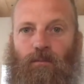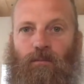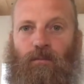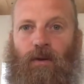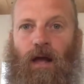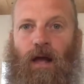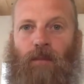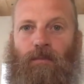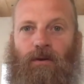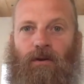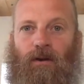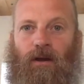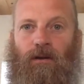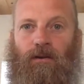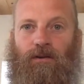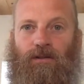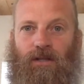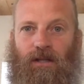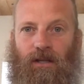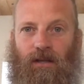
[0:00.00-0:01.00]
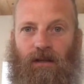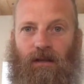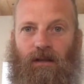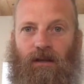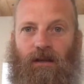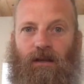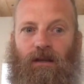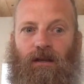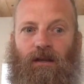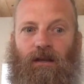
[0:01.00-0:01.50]
pop your energy
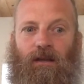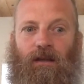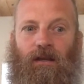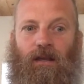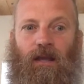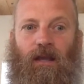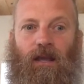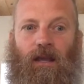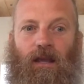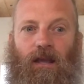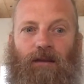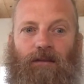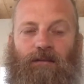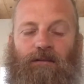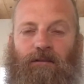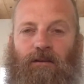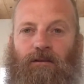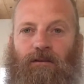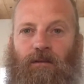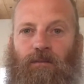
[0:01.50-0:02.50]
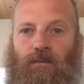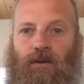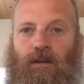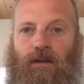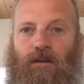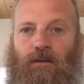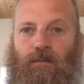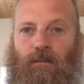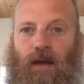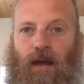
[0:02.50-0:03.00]
and start to bring
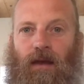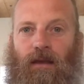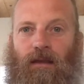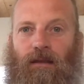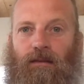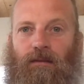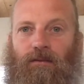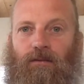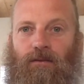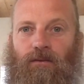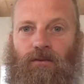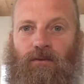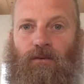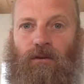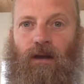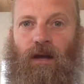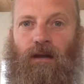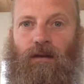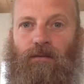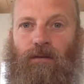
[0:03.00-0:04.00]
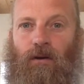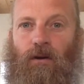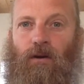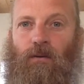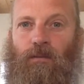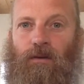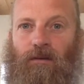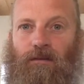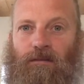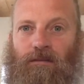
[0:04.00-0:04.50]
you back into kind of a
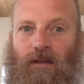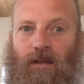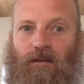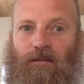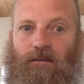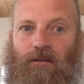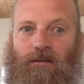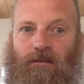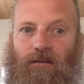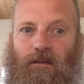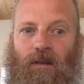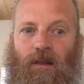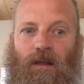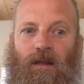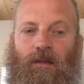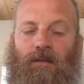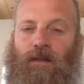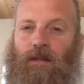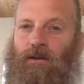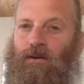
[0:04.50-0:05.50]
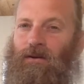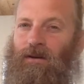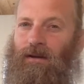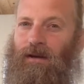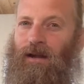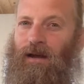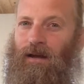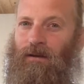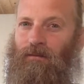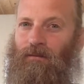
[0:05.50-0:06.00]
homeostasis, then you're
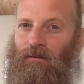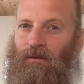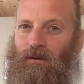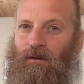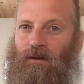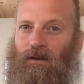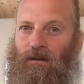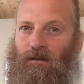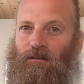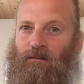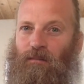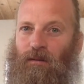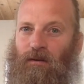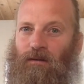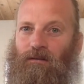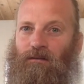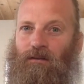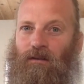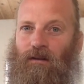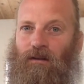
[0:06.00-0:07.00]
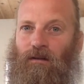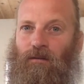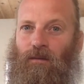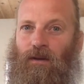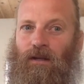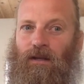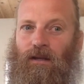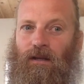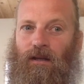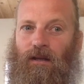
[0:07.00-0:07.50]
not really experiencing an
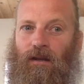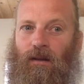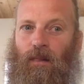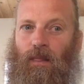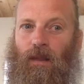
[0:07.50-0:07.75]
awakening.